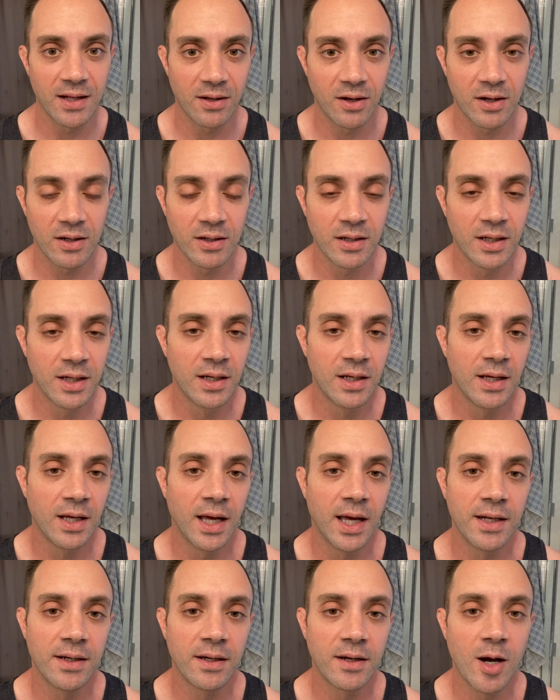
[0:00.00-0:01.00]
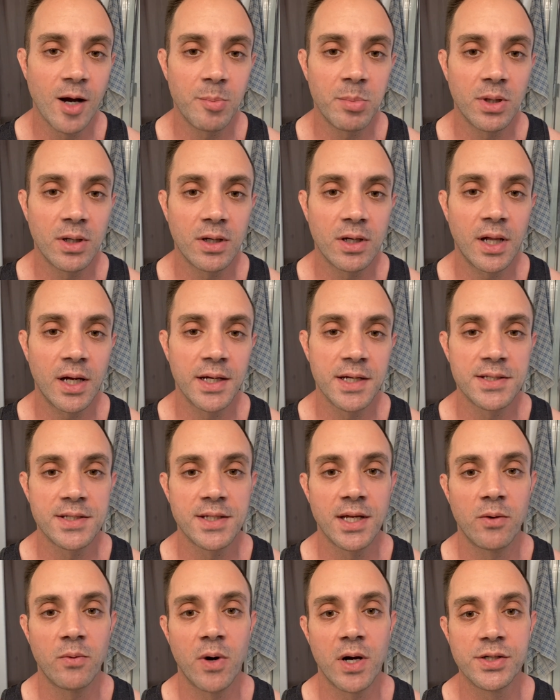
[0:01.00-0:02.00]
long. And a couple of clients
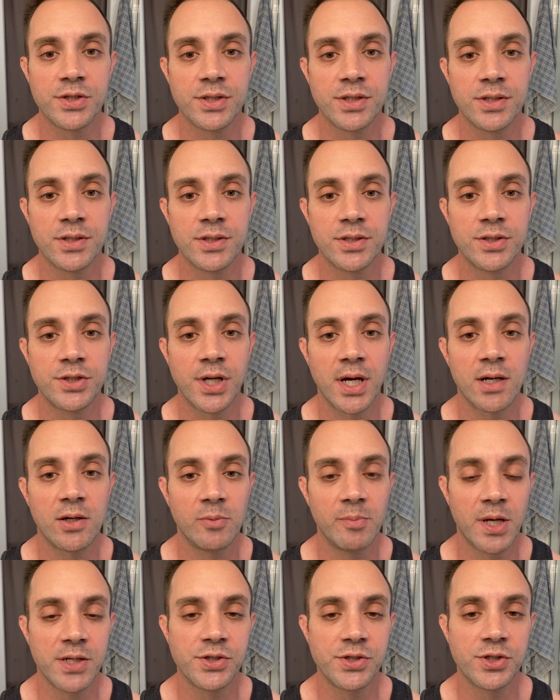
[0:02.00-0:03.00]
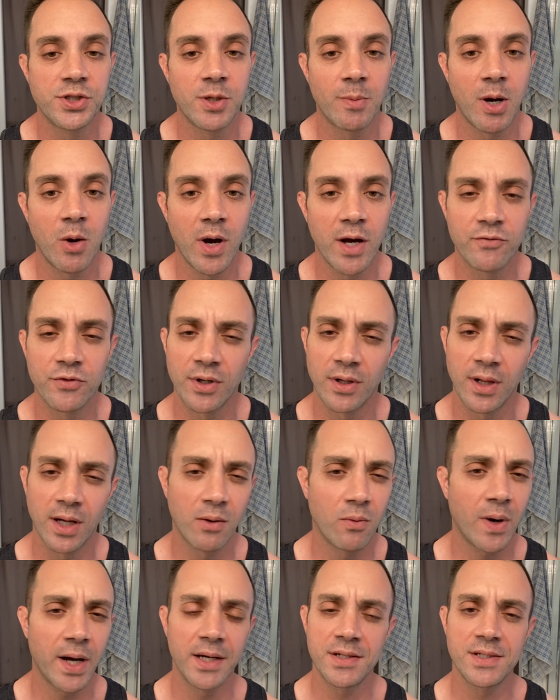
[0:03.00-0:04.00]
that watch the channel mentioned to my wife, they're like,
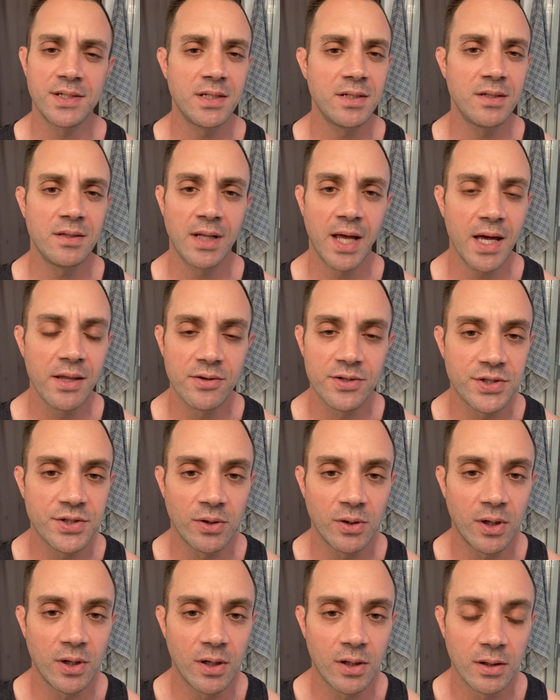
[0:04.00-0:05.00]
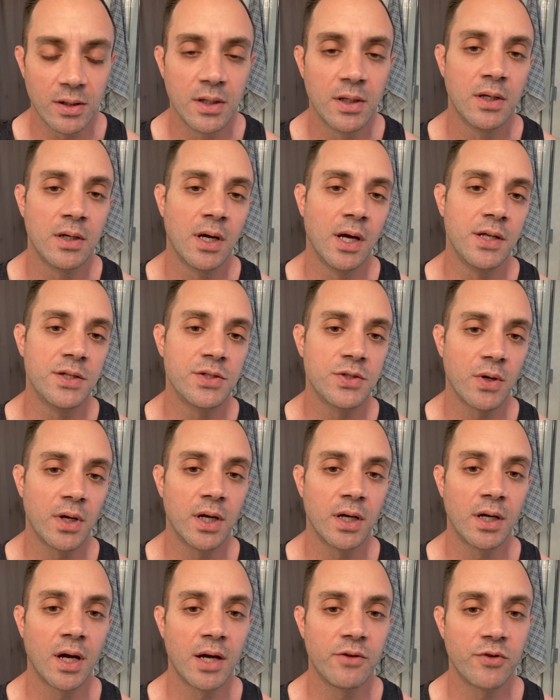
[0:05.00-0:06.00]
why does he lather so long? And so
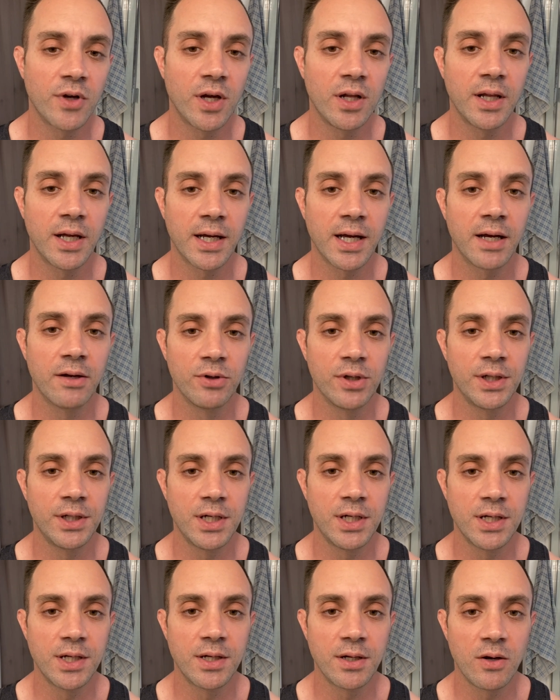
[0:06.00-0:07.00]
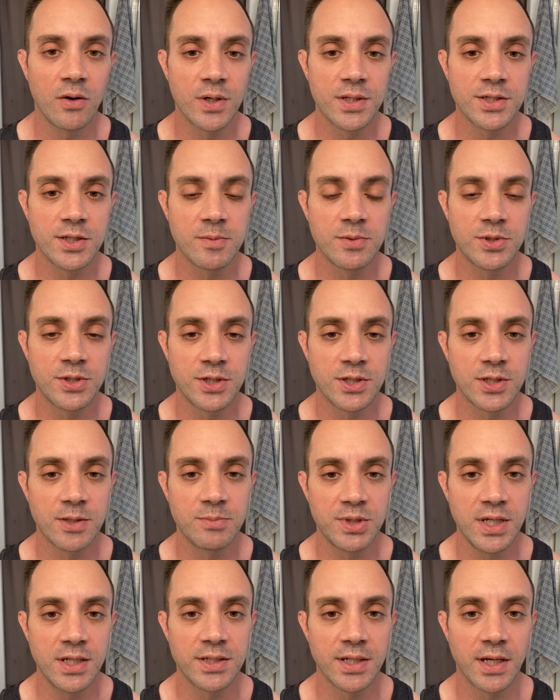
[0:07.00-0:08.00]
I, I felt like I really needed to go into some, some
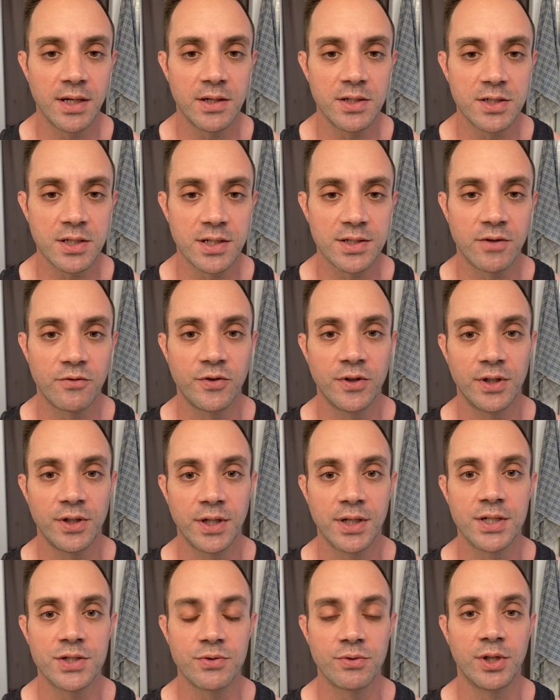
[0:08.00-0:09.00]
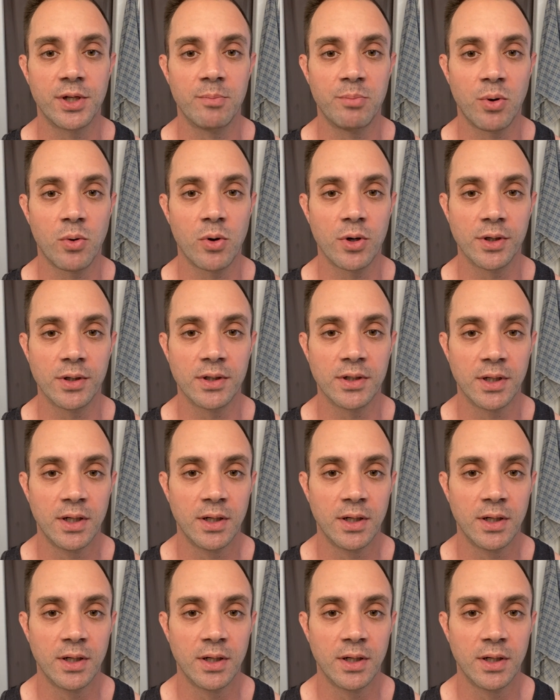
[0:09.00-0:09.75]
details because I feel that it's really important.